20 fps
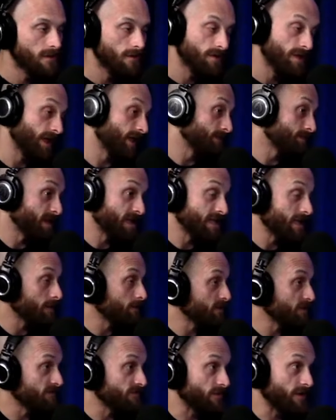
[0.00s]
And it may not
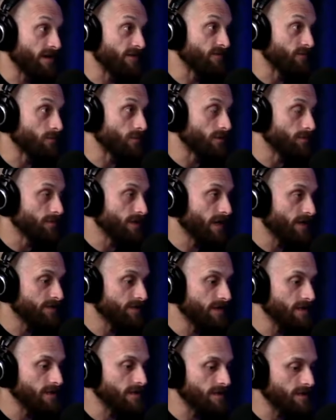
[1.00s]
be for everyone, but I
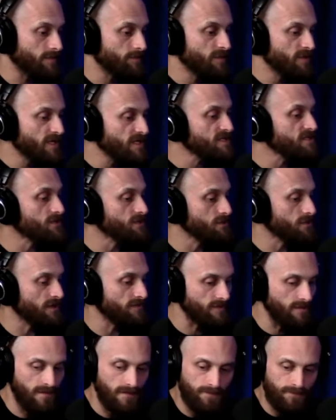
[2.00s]
think like because you do
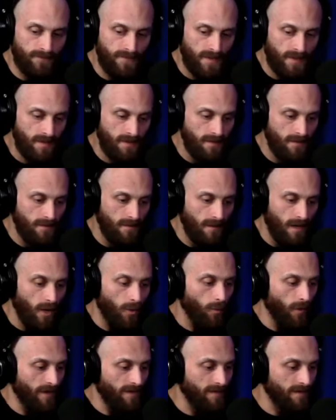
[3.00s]
have a a
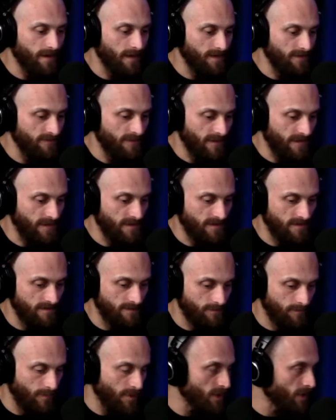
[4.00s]
way to kind of like
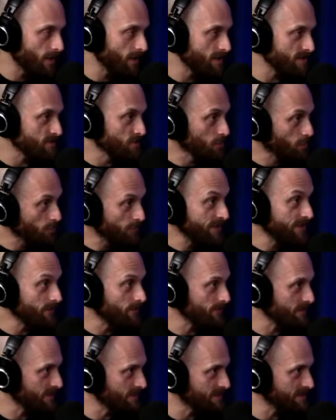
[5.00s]
pause,
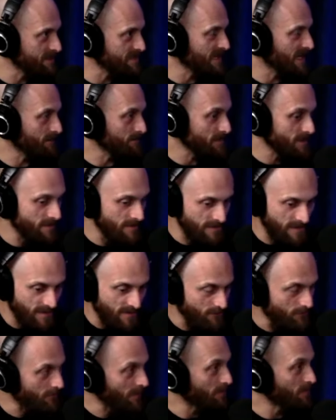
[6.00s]
reread the segment,
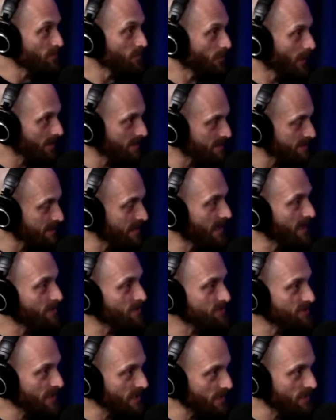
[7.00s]
then maybe write it down or
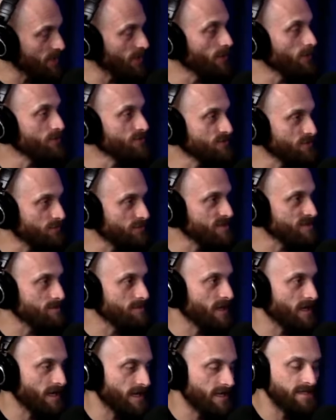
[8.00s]
take a notes or put some
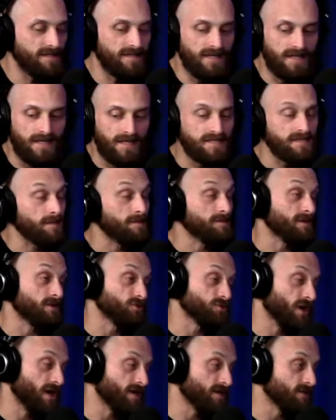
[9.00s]
kind. And sometimes I'll
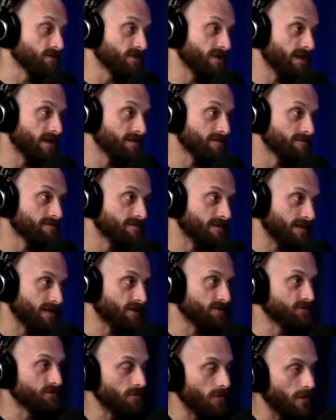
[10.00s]
try to do that. Like I'll
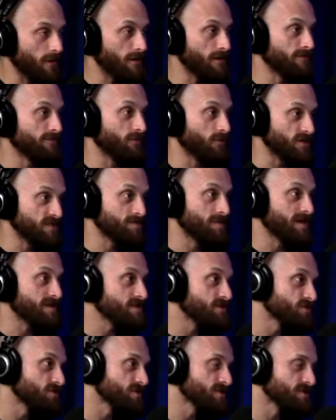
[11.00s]
do uh, voice
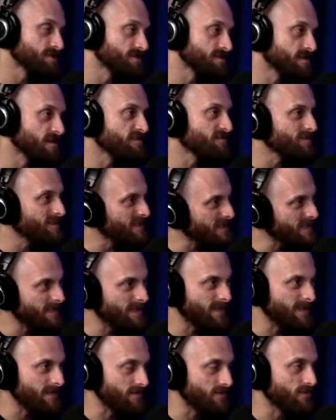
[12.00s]
messages and stuff, but that
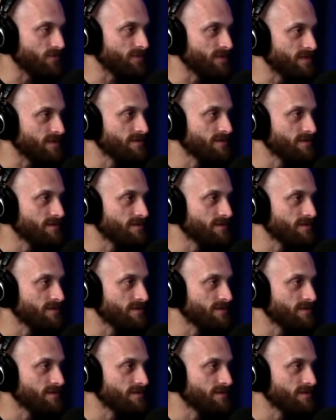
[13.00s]
can get a little yeah.